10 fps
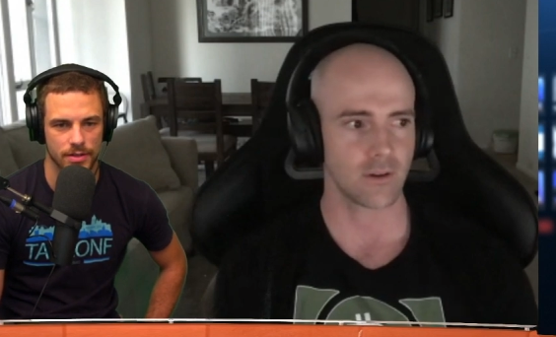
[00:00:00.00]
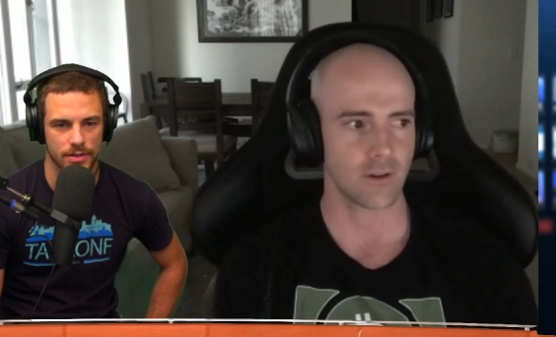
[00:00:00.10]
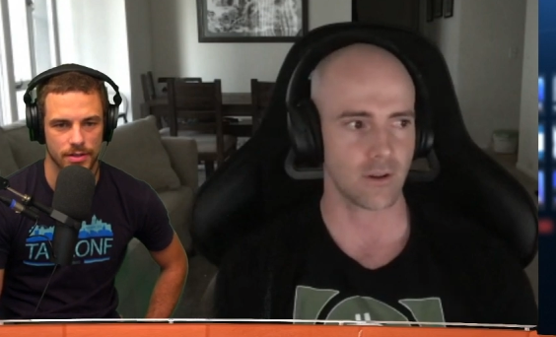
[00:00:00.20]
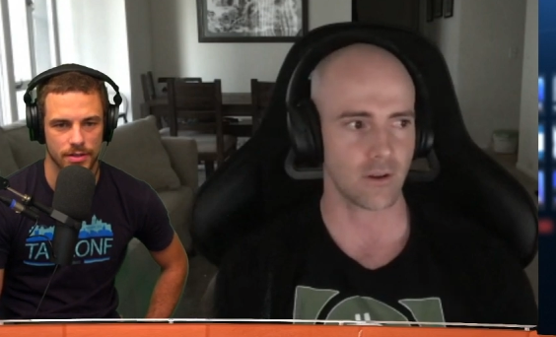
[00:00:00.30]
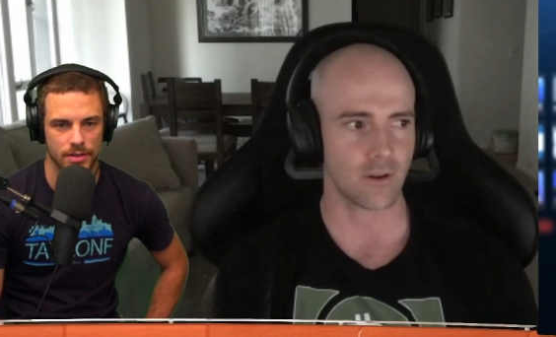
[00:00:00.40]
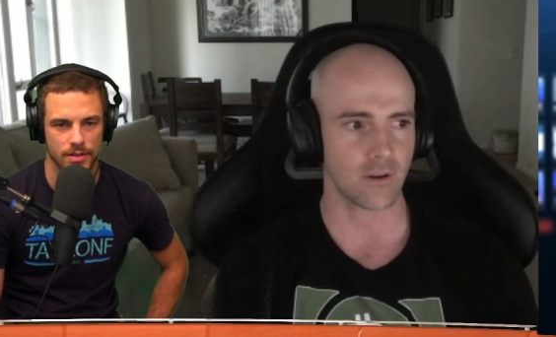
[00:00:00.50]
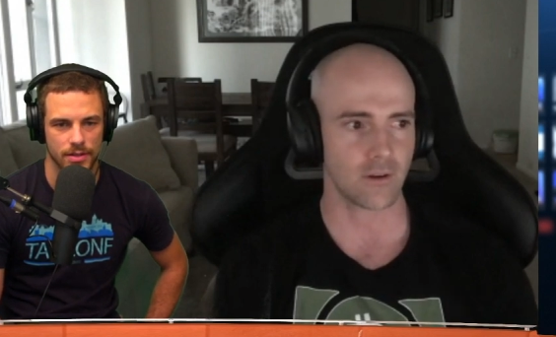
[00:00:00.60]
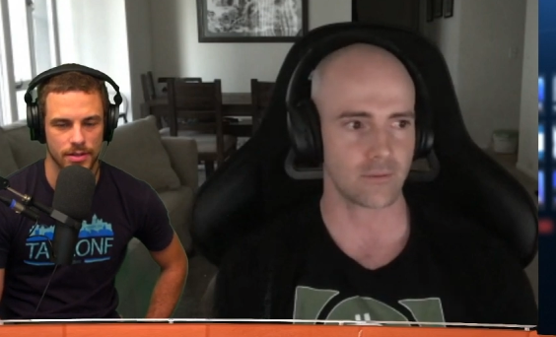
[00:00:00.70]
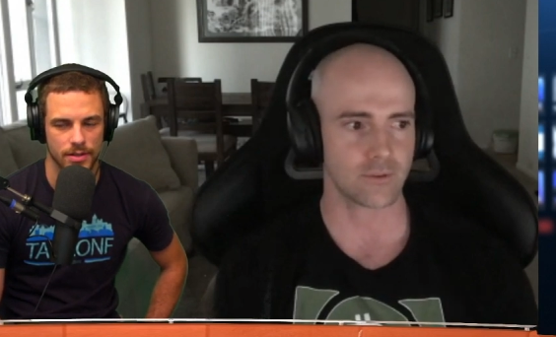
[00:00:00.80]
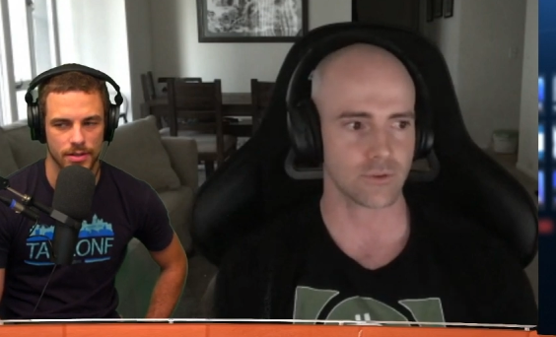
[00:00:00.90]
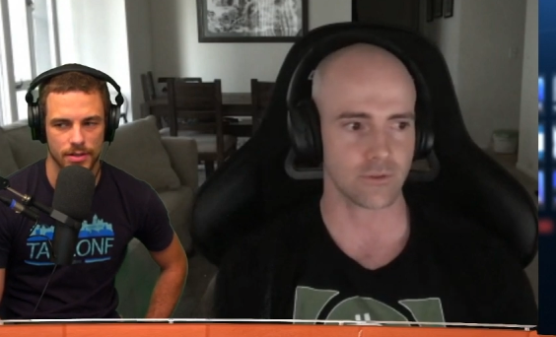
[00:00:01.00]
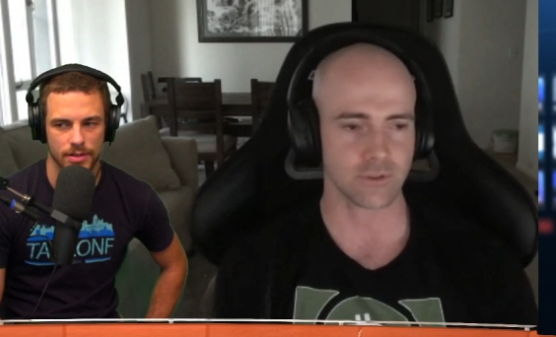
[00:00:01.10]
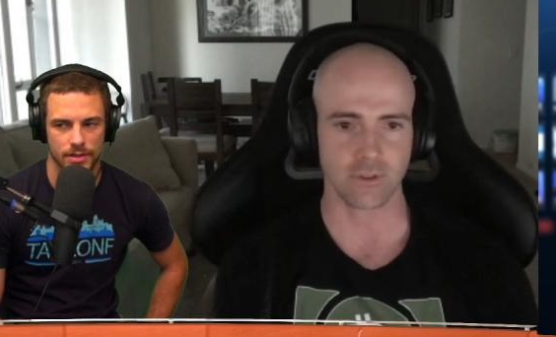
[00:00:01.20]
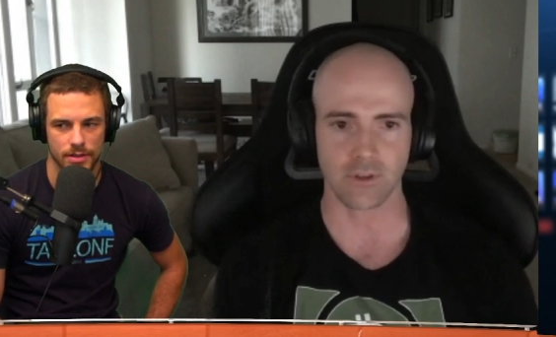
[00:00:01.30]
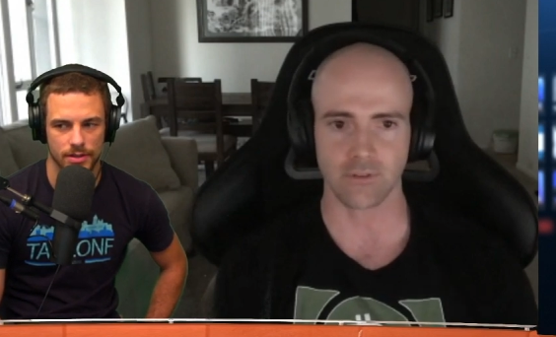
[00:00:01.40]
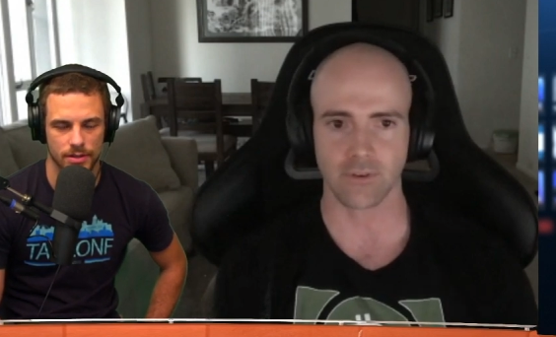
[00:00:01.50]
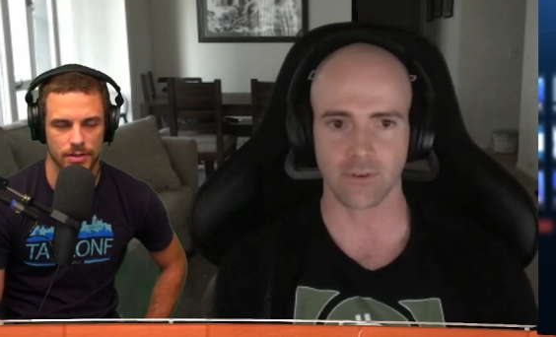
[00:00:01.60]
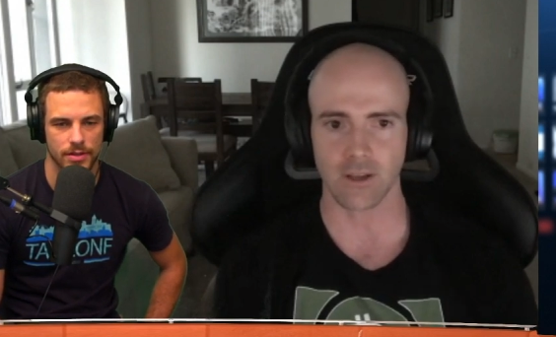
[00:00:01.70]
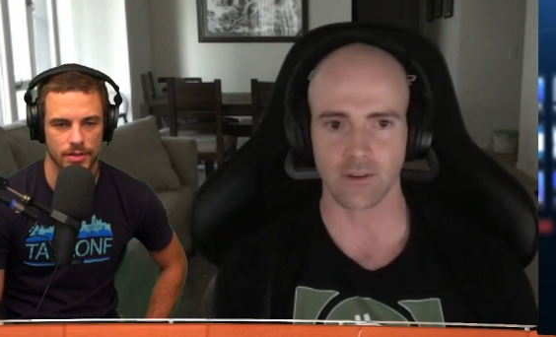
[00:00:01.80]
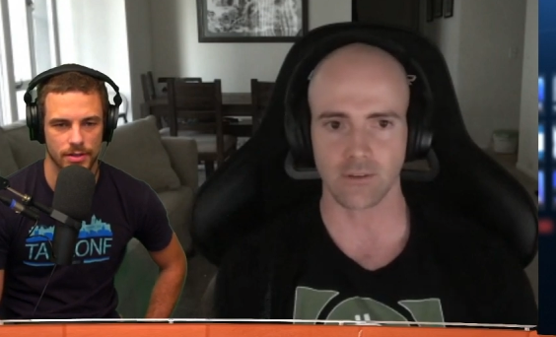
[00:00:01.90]
Speaker 1: uh, sort of
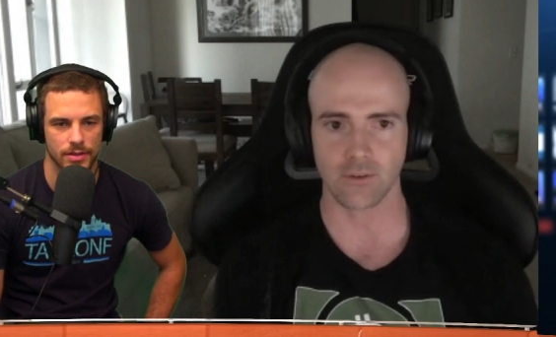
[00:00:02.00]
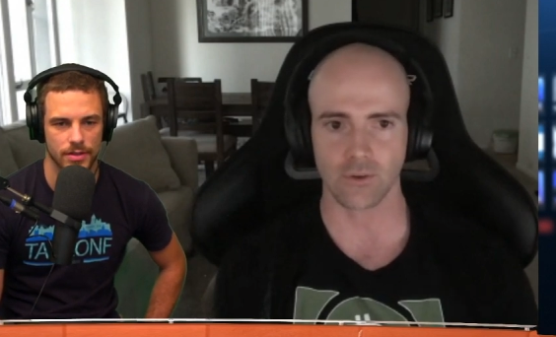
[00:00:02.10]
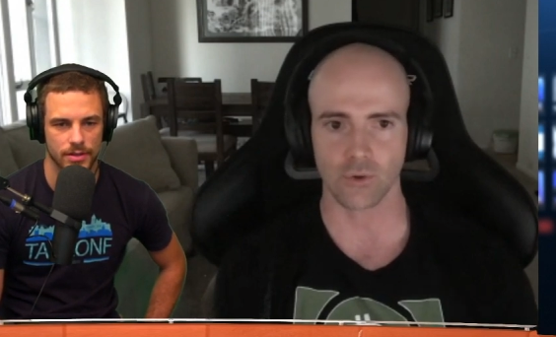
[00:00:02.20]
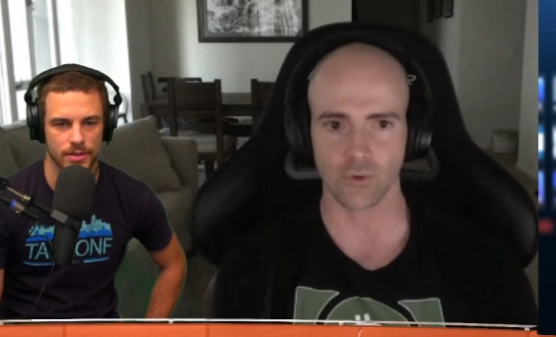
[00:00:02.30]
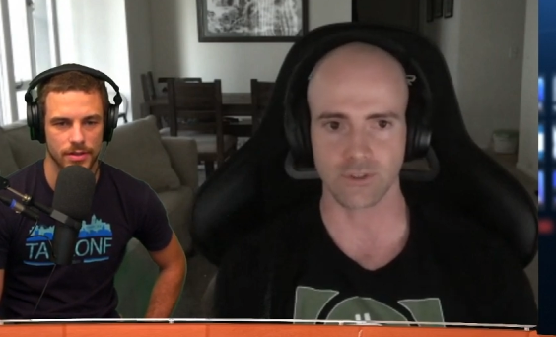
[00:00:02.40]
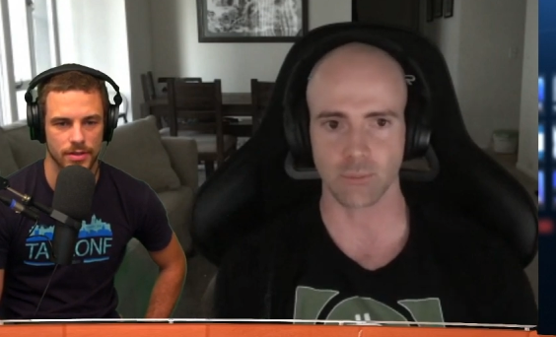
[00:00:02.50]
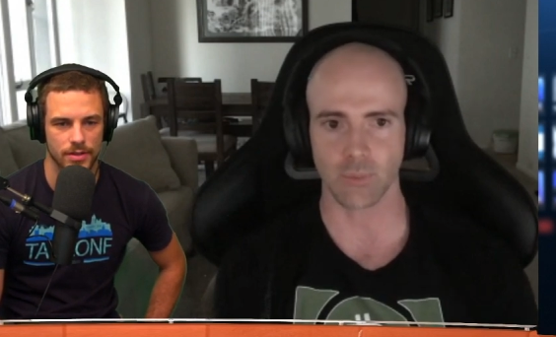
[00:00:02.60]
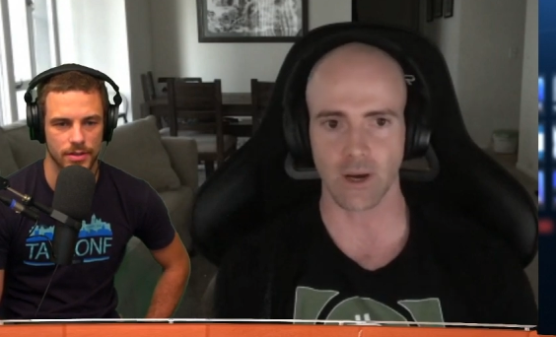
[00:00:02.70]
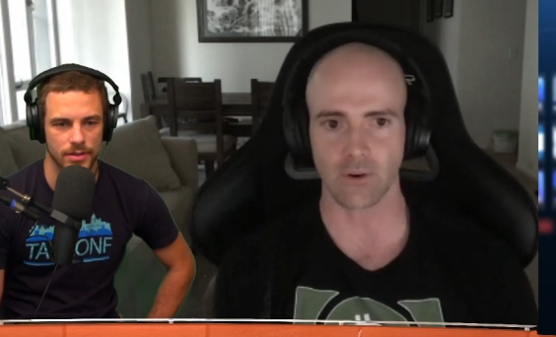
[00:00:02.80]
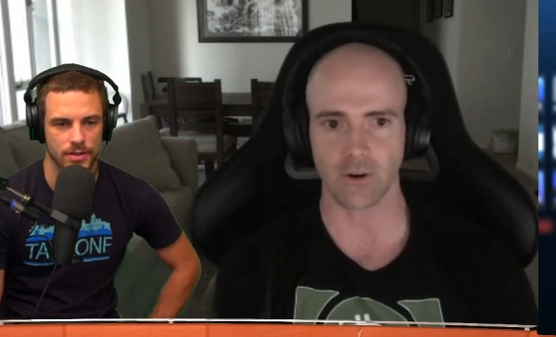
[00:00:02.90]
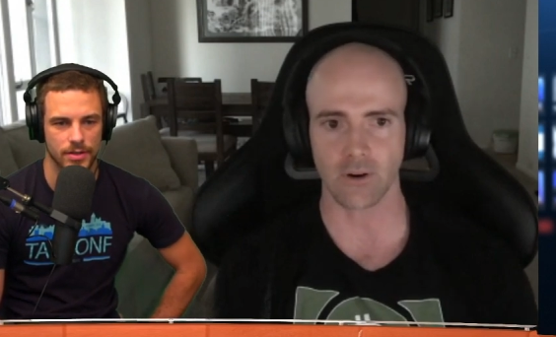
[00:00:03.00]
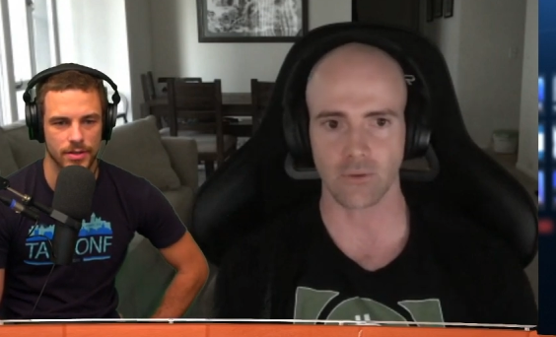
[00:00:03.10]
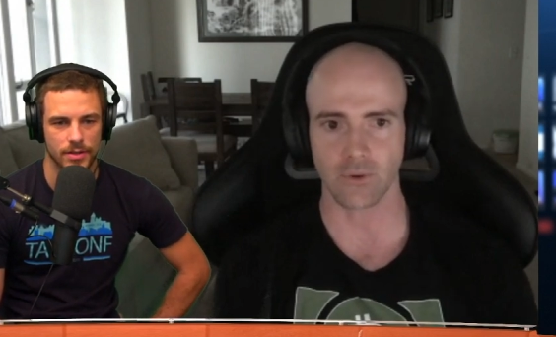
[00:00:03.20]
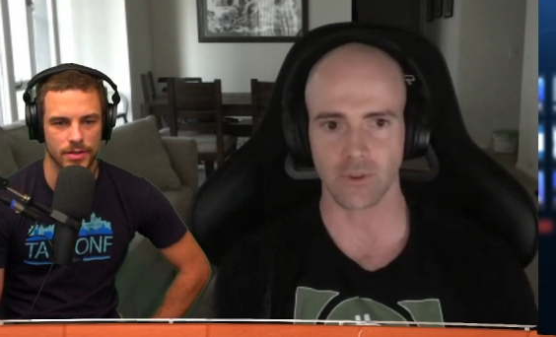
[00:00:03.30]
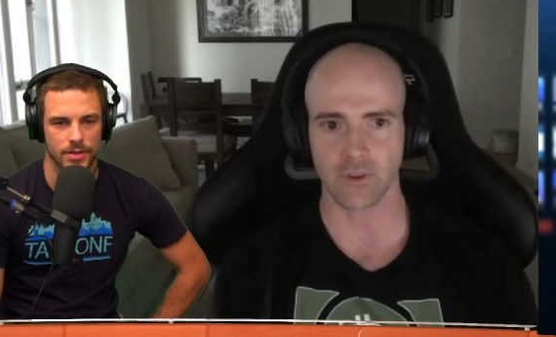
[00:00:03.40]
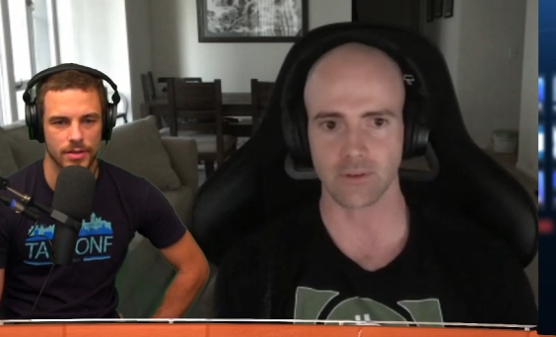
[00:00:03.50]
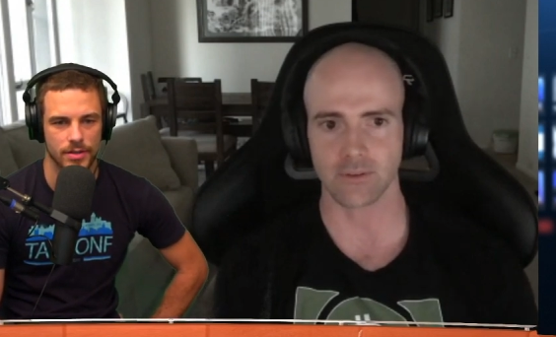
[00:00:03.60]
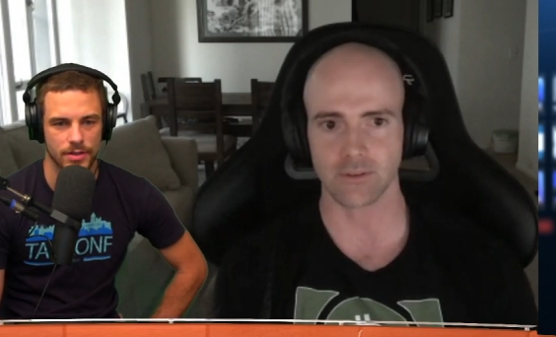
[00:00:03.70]
solidifying who is in power within